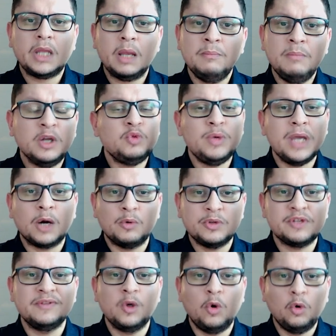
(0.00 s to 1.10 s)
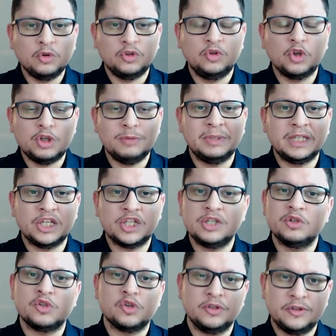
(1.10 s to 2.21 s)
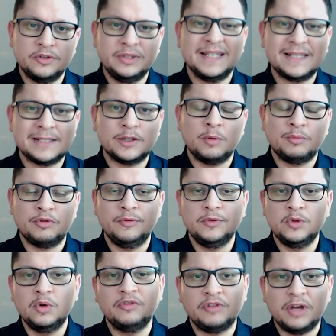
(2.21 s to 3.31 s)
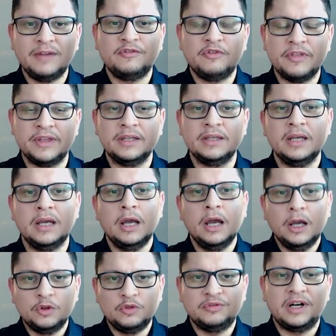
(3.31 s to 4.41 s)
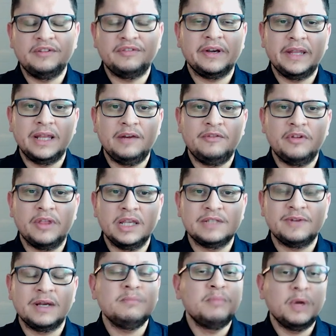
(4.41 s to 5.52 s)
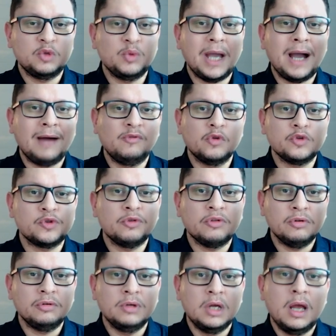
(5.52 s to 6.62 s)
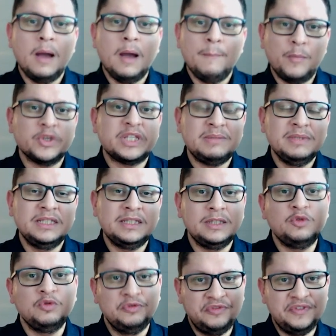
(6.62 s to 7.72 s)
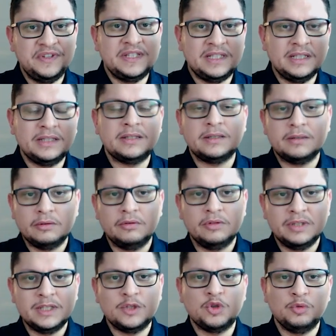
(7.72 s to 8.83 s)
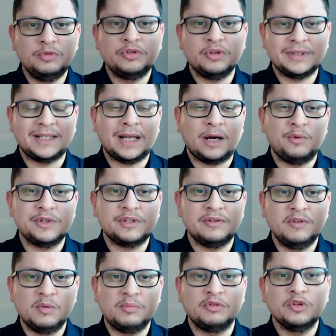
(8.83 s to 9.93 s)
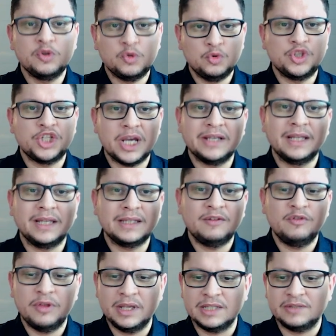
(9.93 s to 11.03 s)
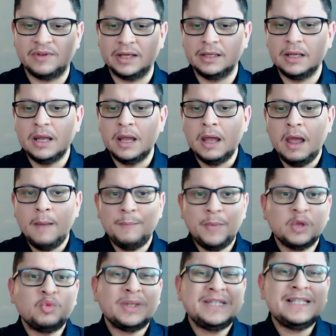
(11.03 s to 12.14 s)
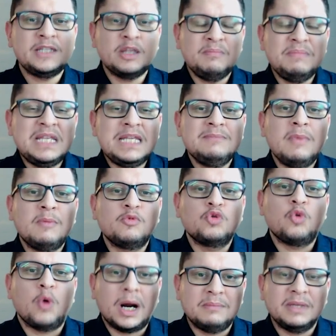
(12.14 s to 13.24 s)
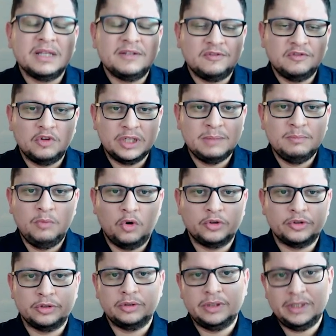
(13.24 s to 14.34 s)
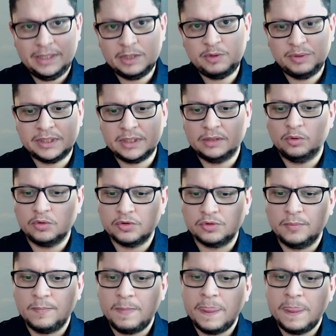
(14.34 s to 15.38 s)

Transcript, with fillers: but we are receiving all the documentation, so it's a desktop review of everything to verify that everything is fine. But we have also the possibility to visit the distributors that are receiving the products to check that everything is fine. But what is the minimum requirement for an importer in Switzerland also?